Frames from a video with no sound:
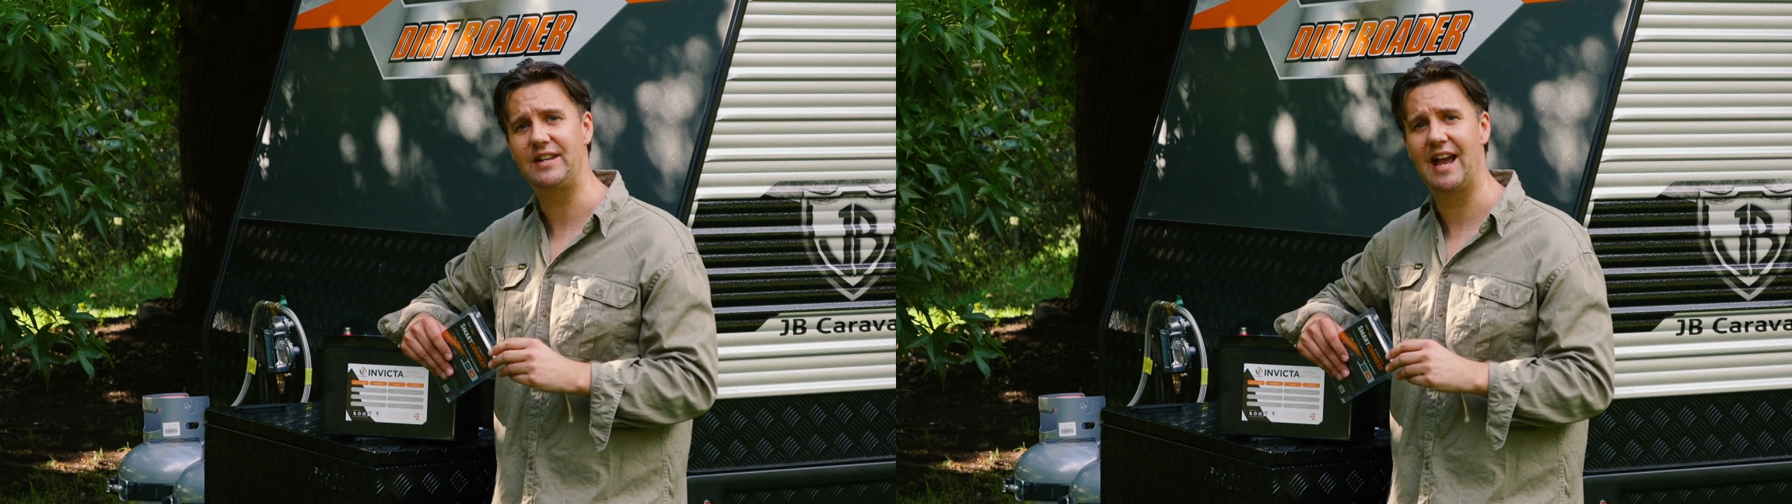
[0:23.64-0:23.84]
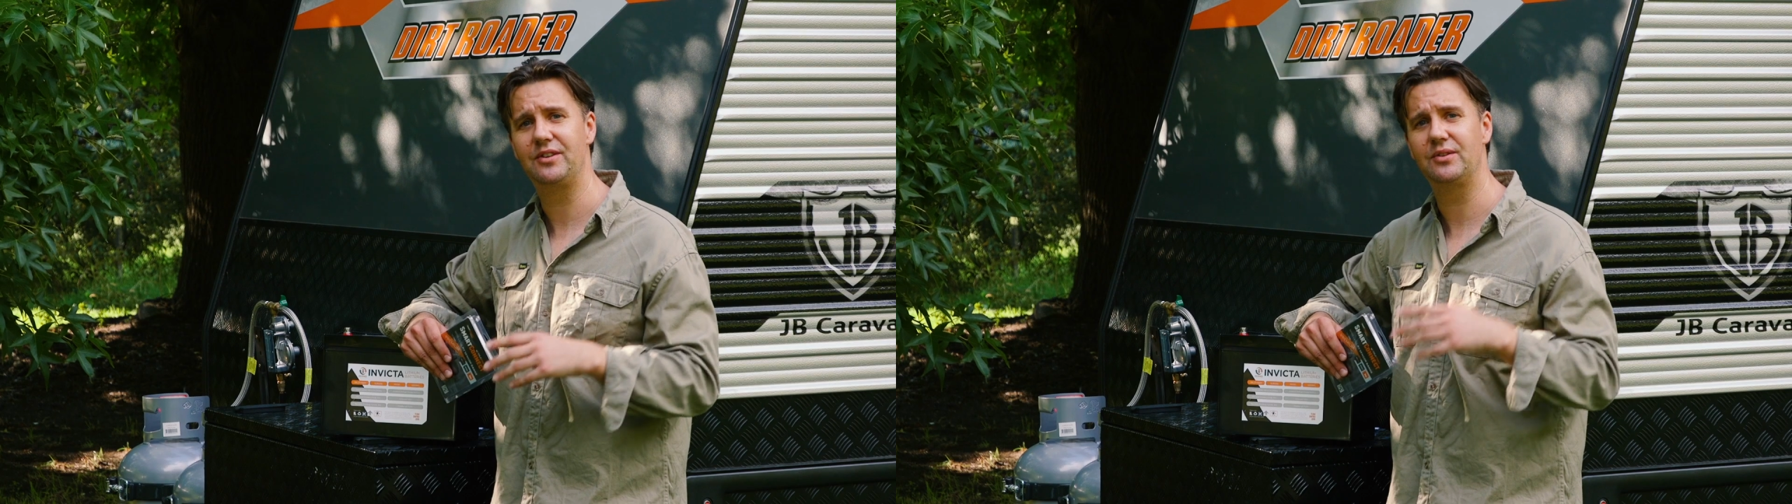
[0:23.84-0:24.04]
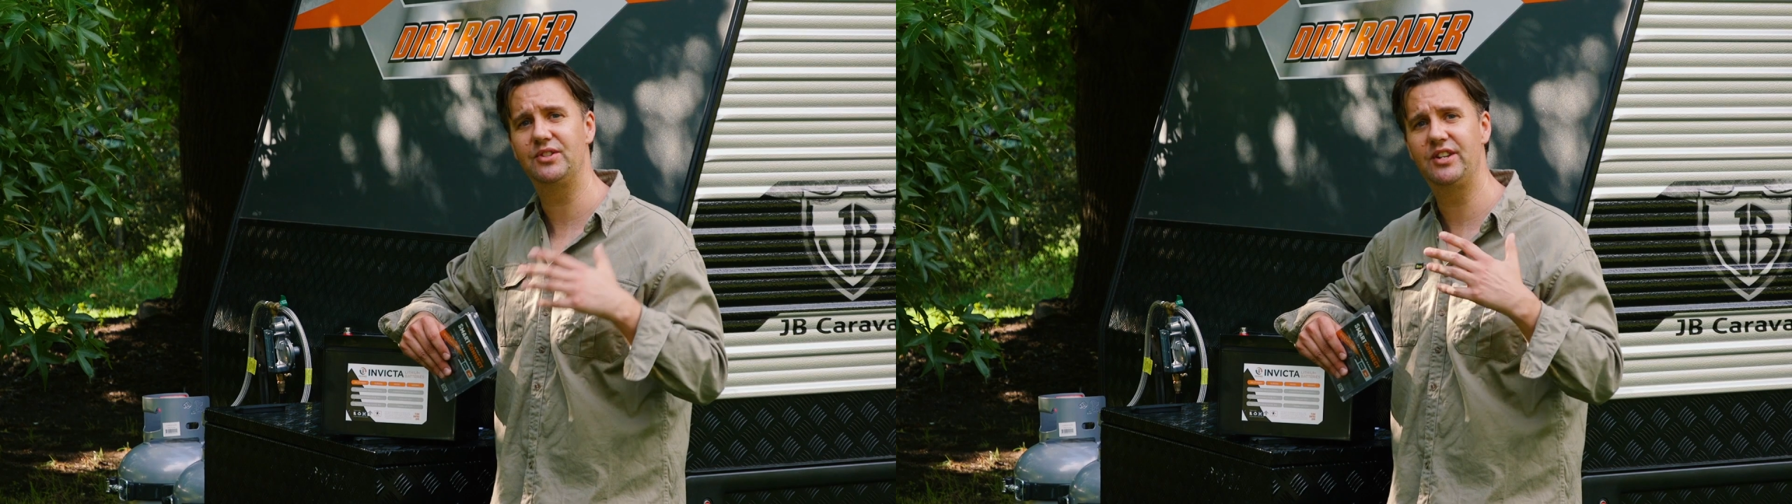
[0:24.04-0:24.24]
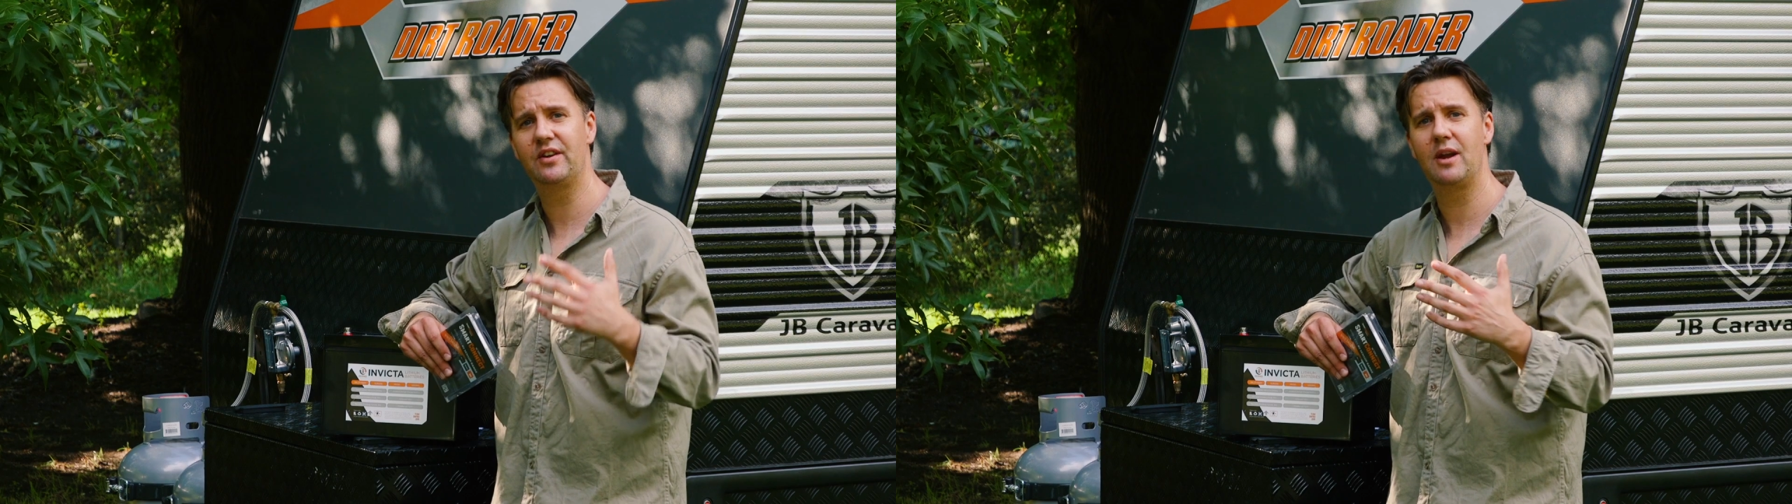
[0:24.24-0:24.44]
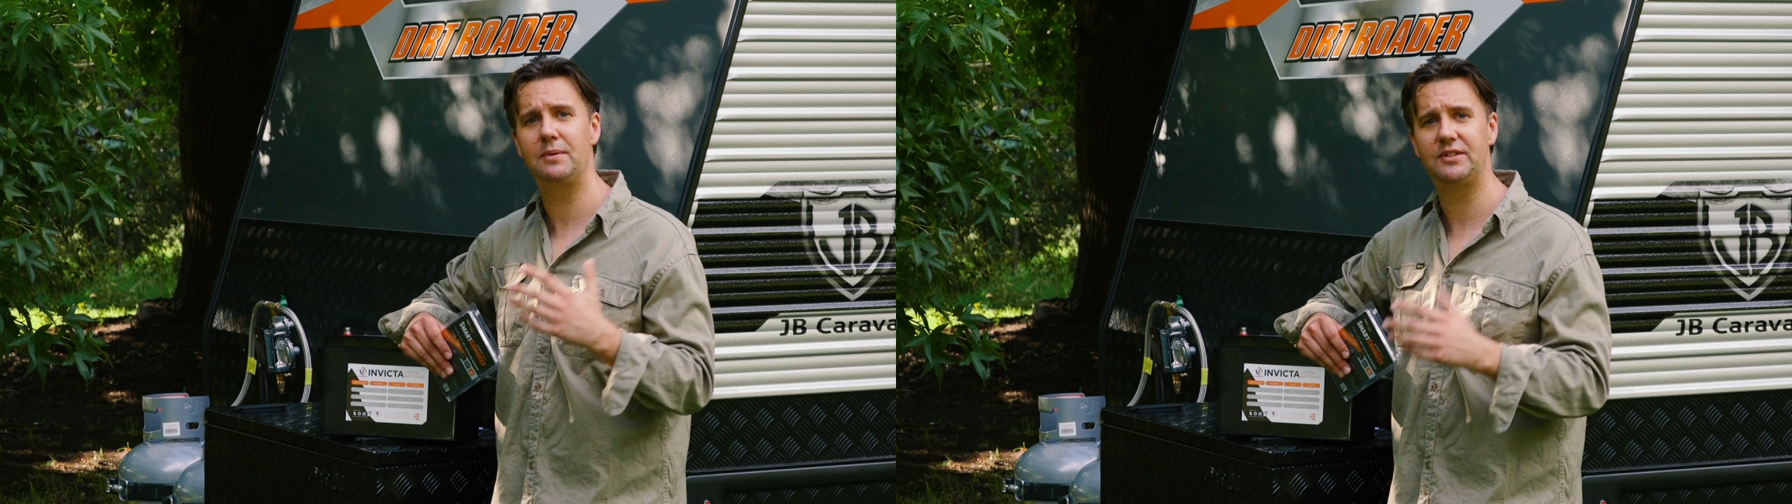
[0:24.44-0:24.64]
down to
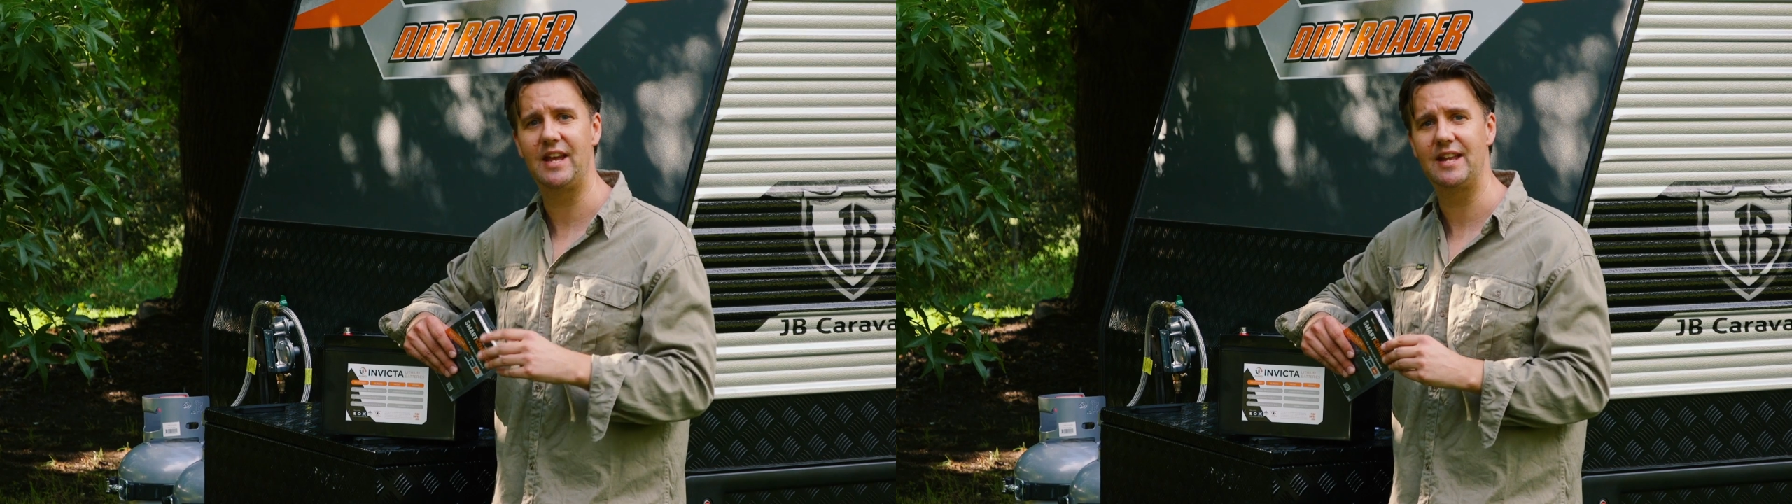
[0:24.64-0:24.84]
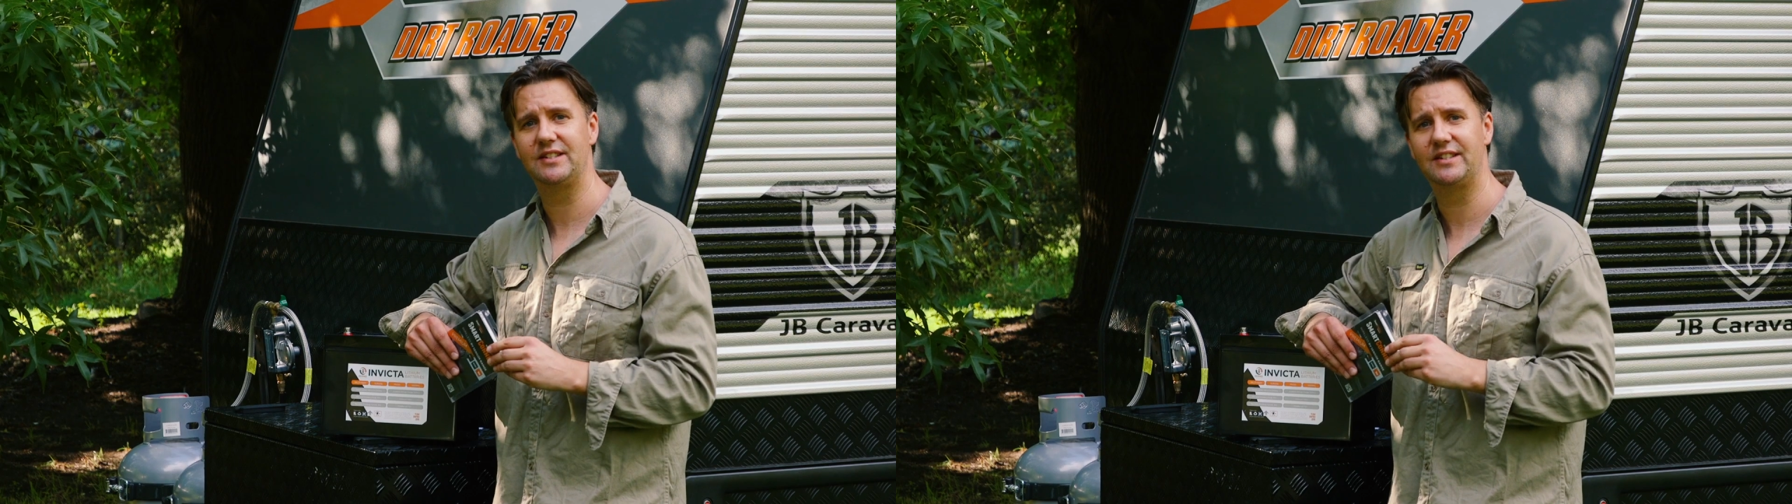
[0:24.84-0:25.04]
0%